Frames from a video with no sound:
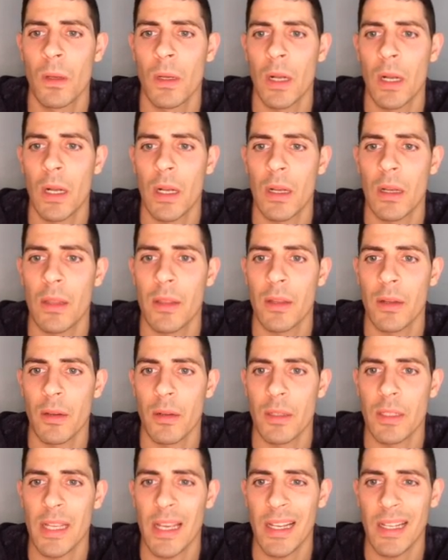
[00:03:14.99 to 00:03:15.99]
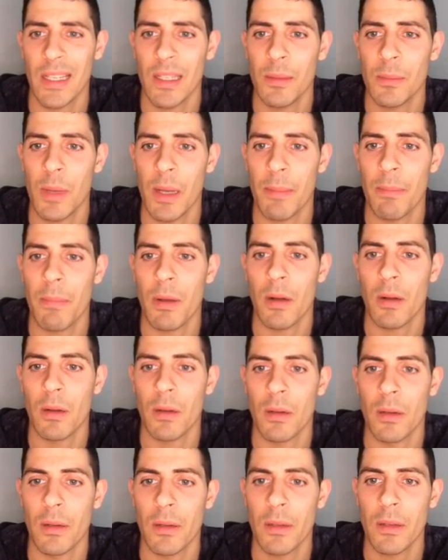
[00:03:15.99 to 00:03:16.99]
They're attacking my
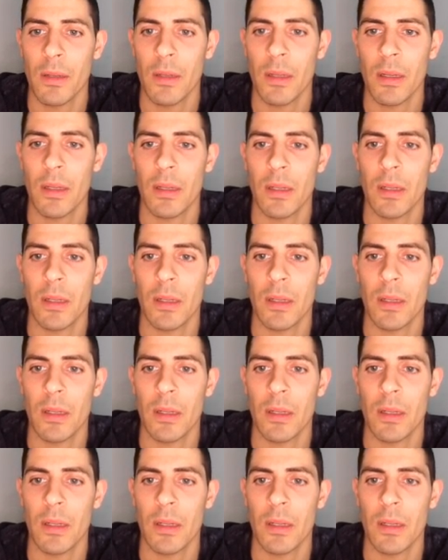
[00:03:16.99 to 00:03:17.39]
pawn.